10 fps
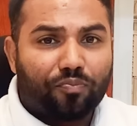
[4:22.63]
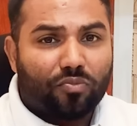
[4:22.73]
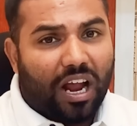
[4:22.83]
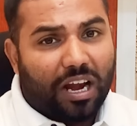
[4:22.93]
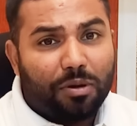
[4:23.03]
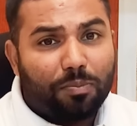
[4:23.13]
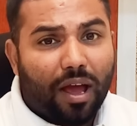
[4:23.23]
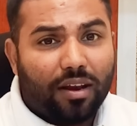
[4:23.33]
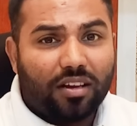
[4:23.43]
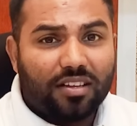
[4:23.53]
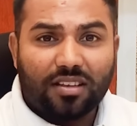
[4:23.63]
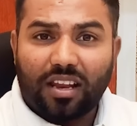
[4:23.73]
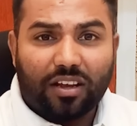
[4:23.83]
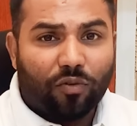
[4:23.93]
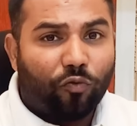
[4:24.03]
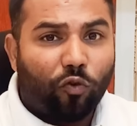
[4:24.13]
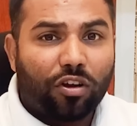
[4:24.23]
admin panel is like a full